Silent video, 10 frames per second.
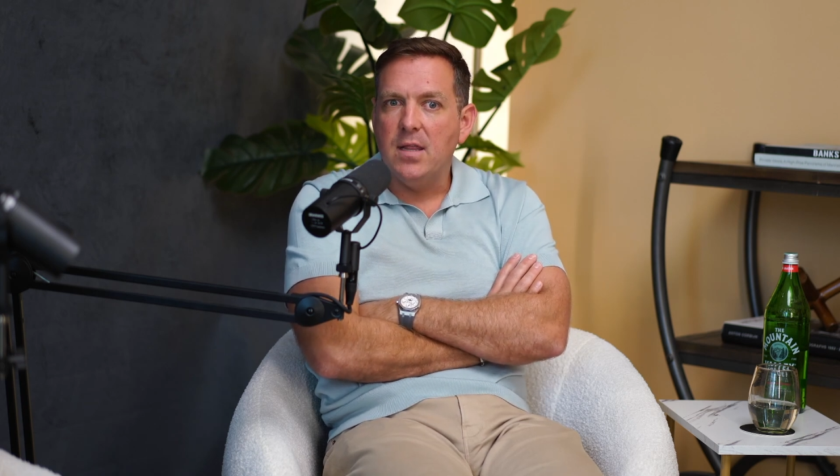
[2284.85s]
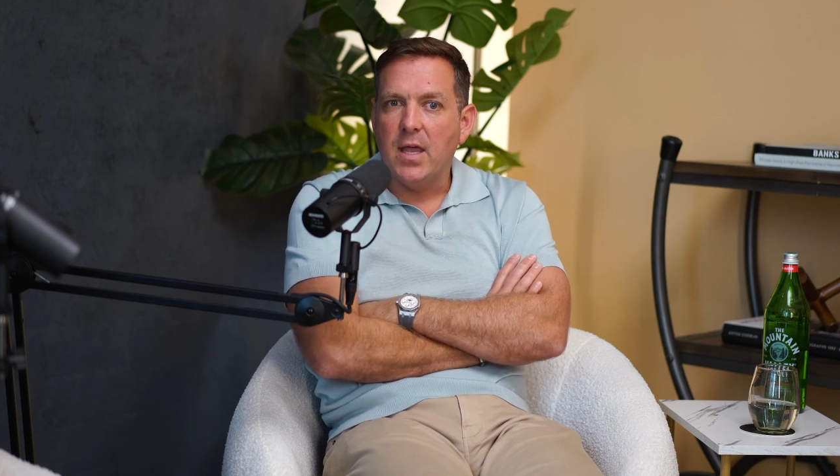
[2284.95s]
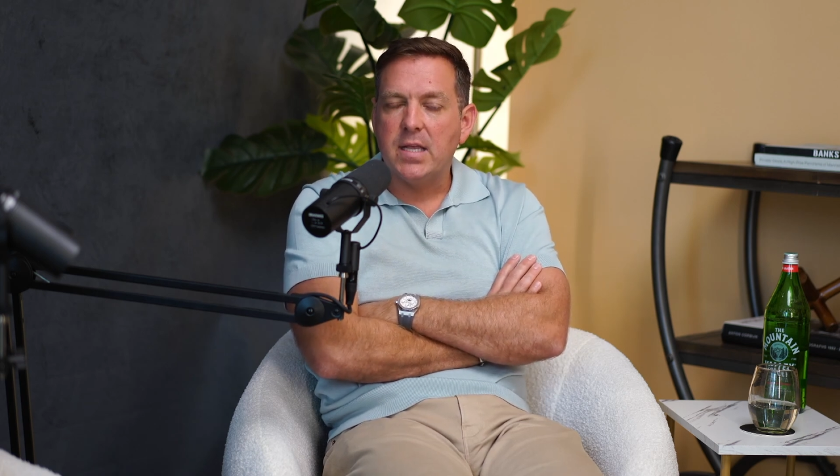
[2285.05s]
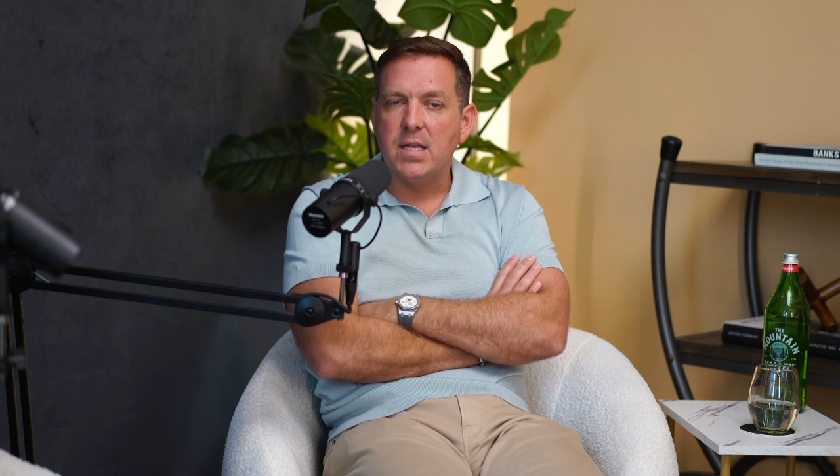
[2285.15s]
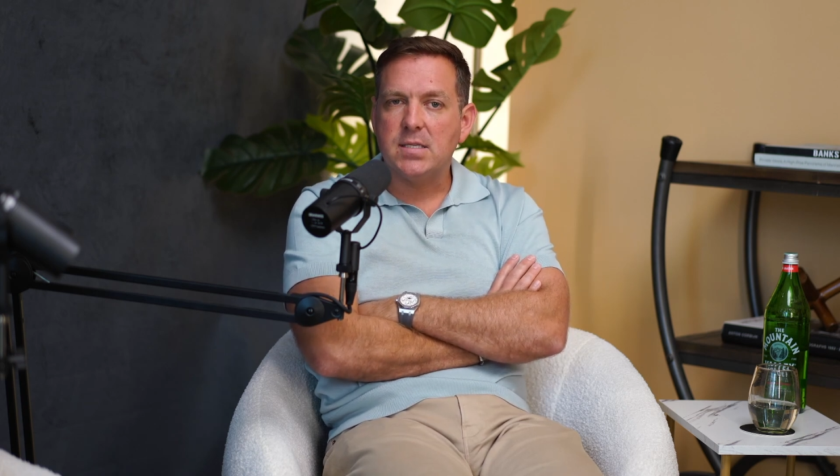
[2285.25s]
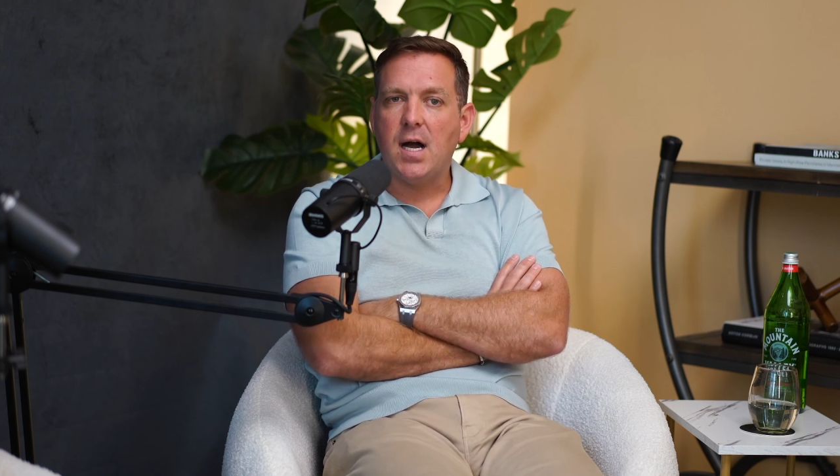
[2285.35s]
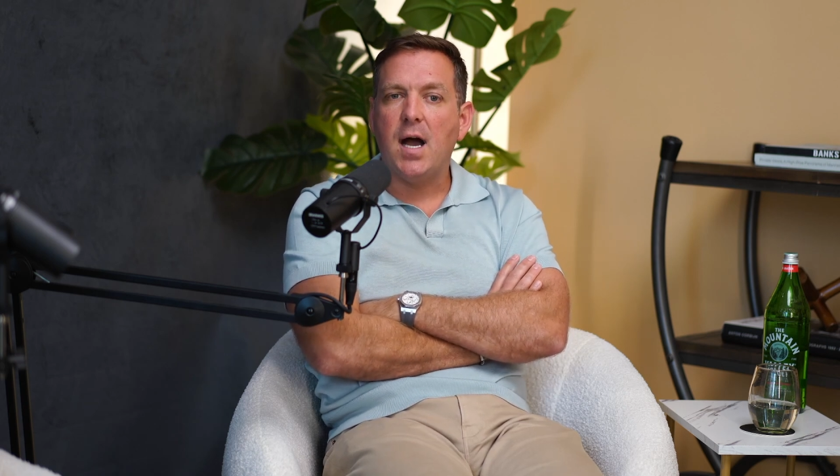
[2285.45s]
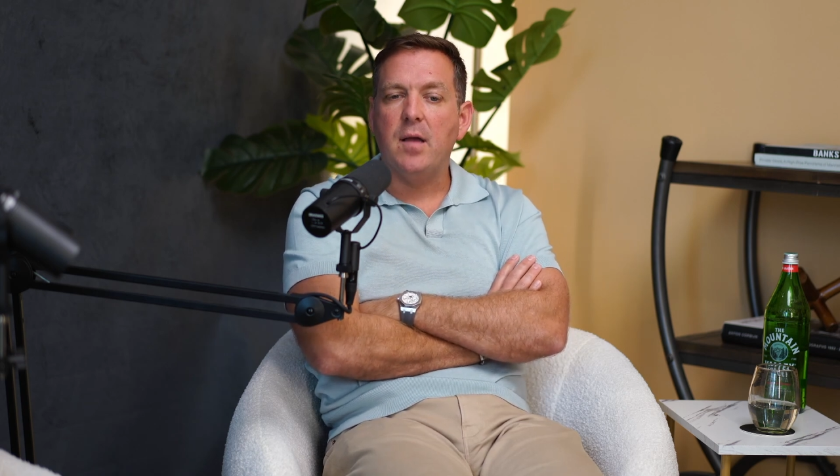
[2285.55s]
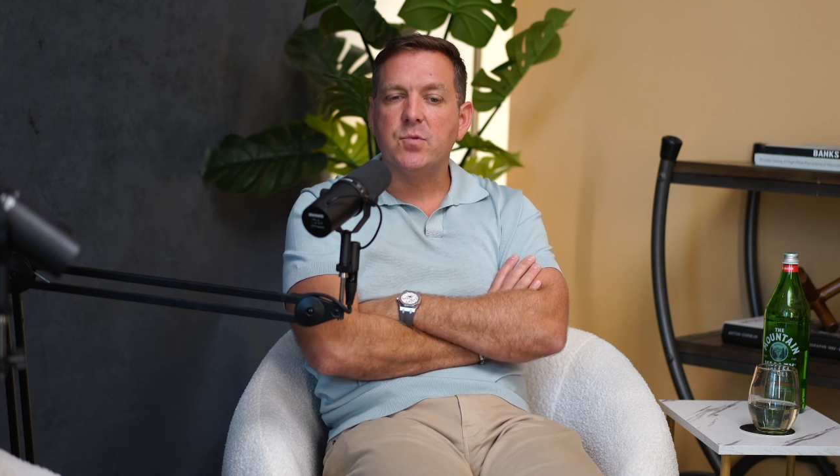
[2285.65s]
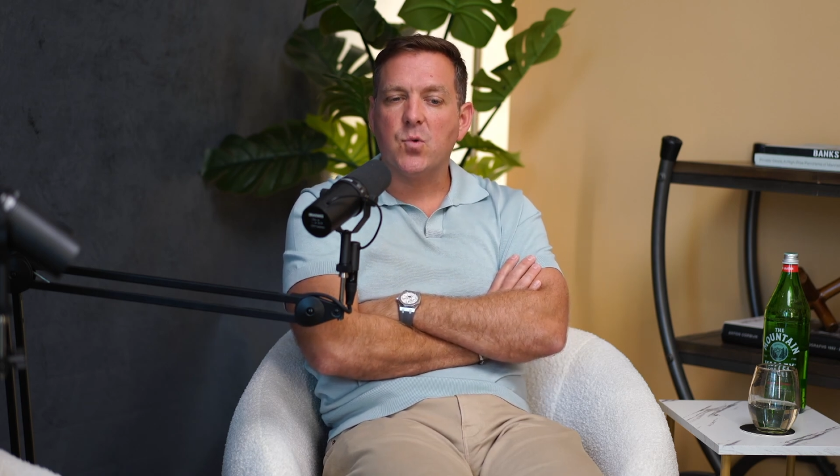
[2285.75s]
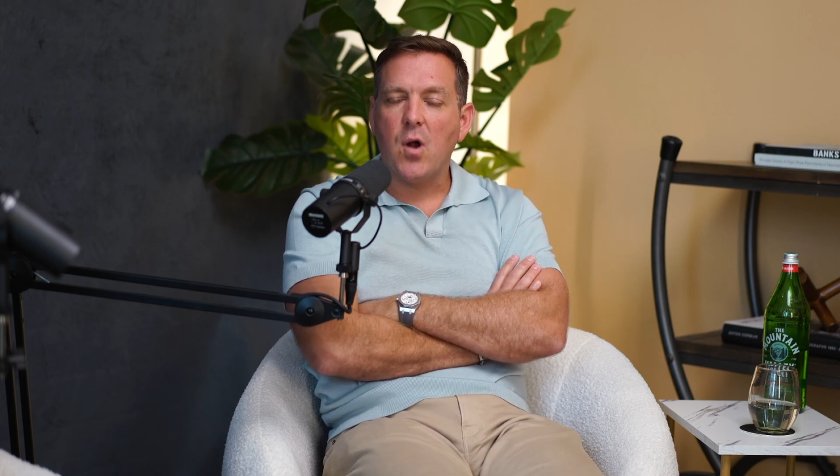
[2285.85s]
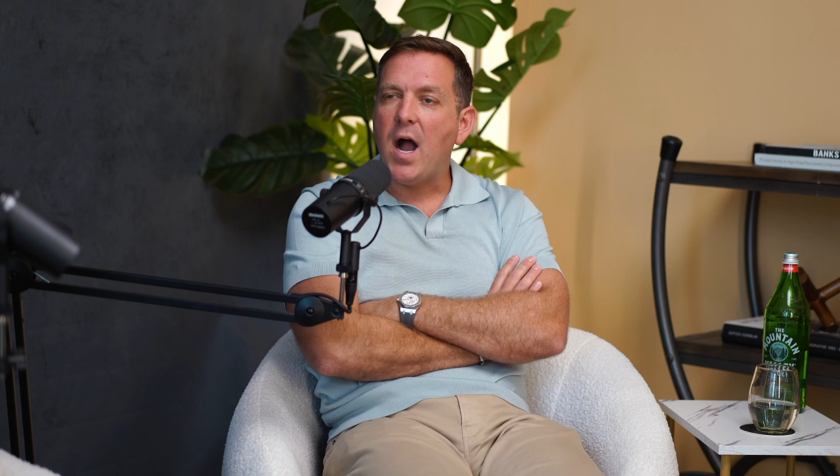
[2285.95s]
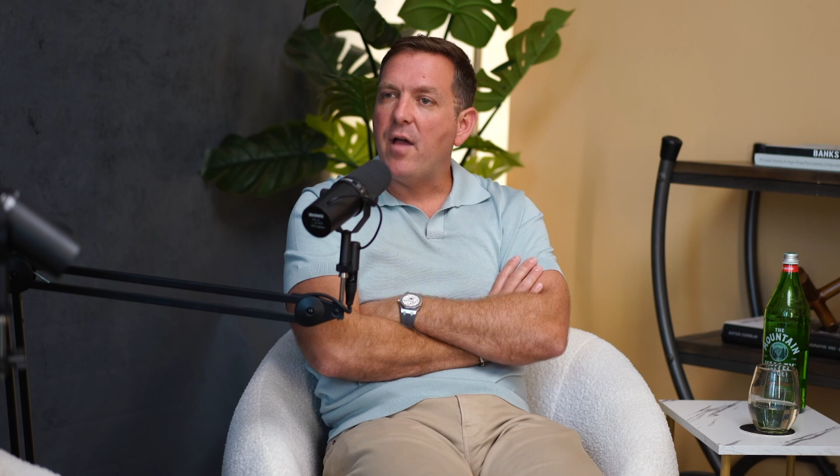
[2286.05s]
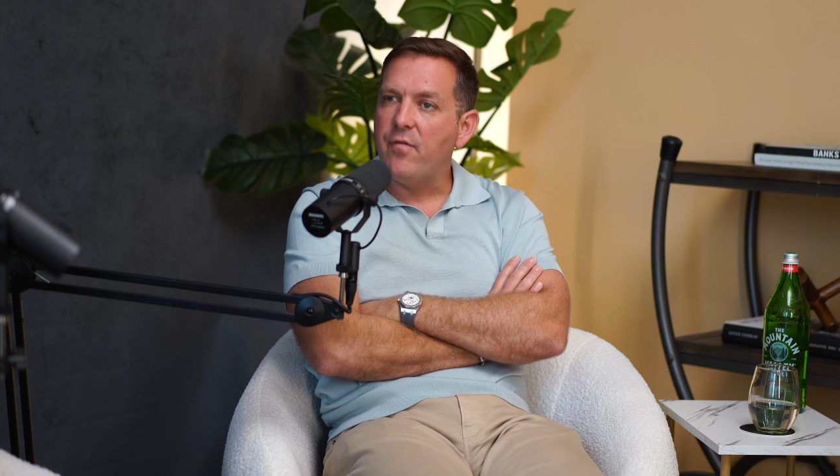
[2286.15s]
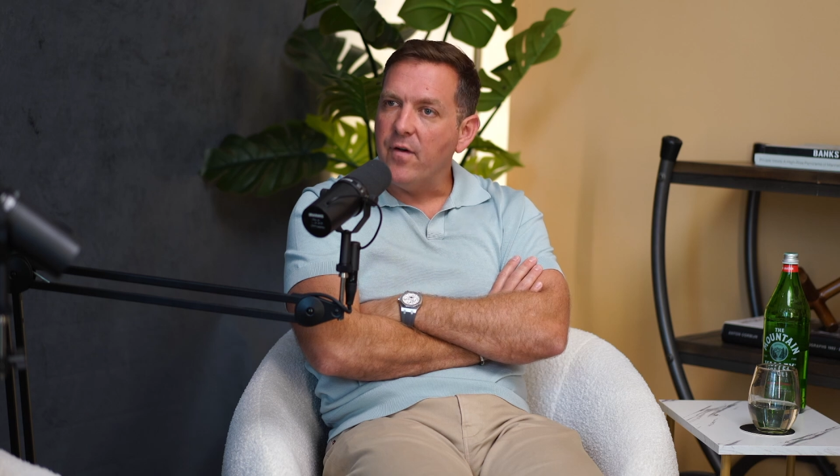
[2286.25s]
like the times where
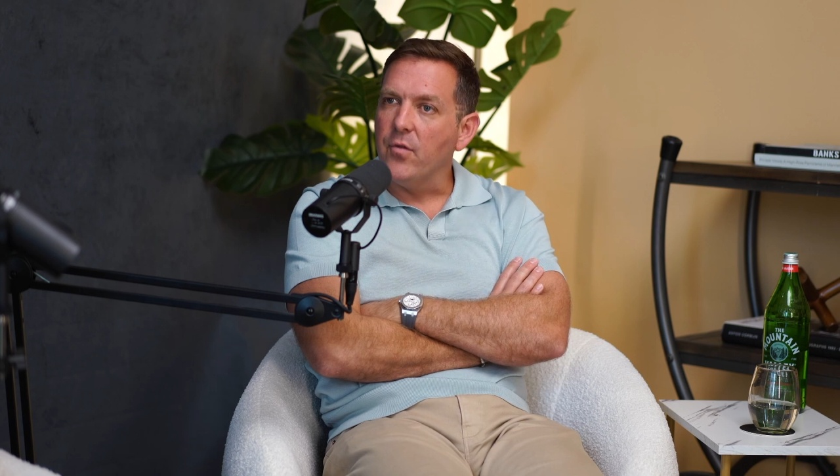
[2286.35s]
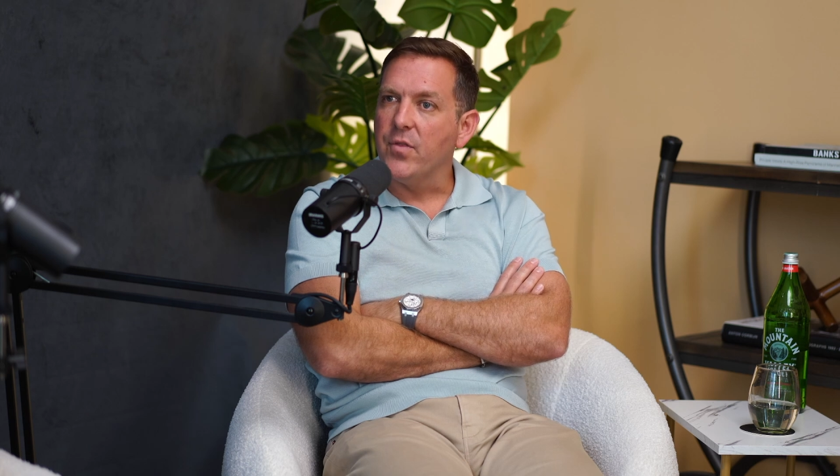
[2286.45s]
I felt